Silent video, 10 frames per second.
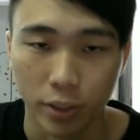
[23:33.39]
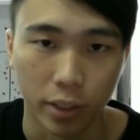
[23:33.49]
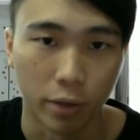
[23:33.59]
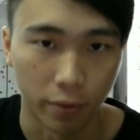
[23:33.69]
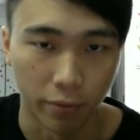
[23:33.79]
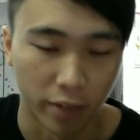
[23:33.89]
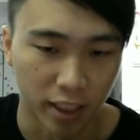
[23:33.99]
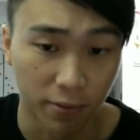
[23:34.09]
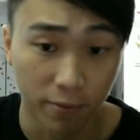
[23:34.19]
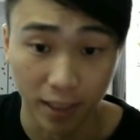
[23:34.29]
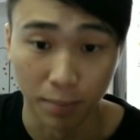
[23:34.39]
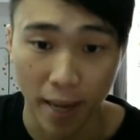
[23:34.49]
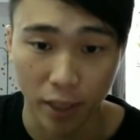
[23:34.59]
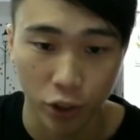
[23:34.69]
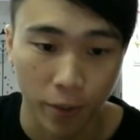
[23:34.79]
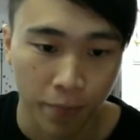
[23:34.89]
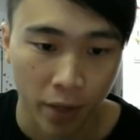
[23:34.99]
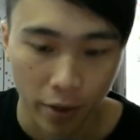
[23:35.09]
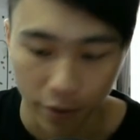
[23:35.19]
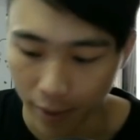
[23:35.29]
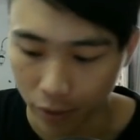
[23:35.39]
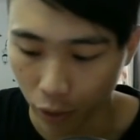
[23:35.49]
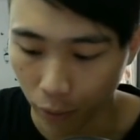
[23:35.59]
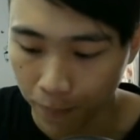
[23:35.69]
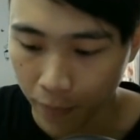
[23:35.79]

instead of a first batch, right? So